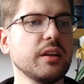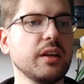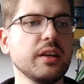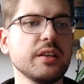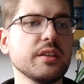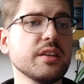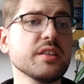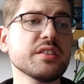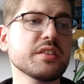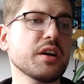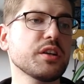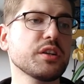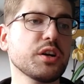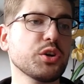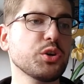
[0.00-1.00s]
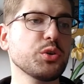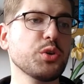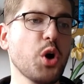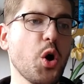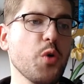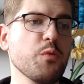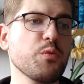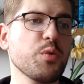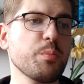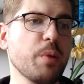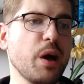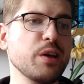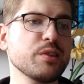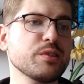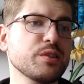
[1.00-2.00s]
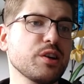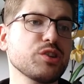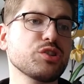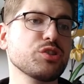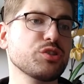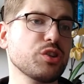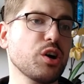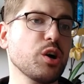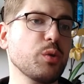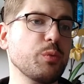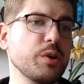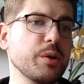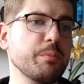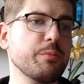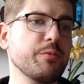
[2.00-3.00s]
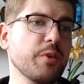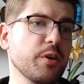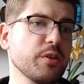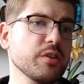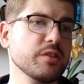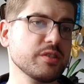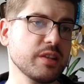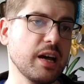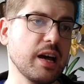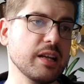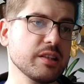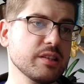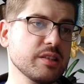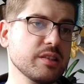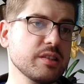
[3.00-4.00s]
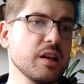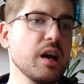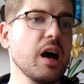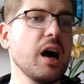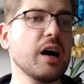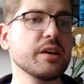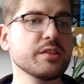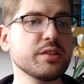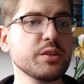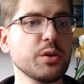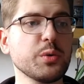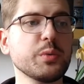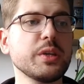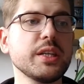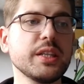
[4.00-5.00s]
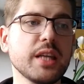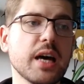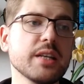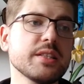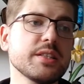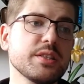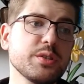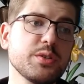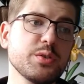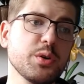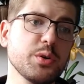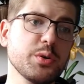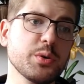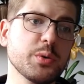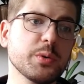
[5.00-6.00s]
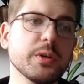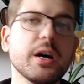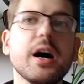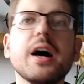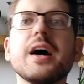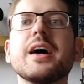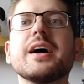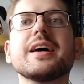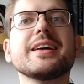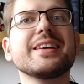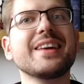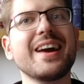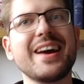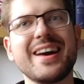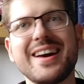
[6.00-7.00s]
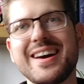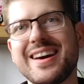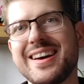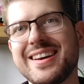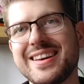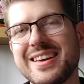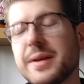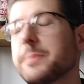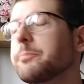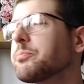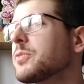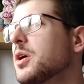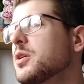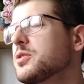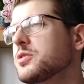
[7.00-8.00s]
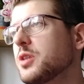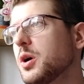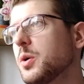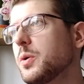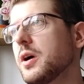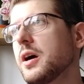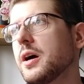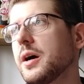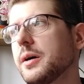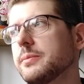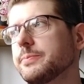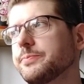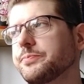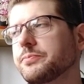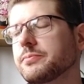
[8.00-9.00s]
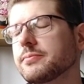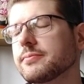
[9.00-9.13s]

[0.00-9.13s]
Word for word: it is not a good home for pests such as dark-winged fungus gnats, as they only nest in soil. Yay! So, um,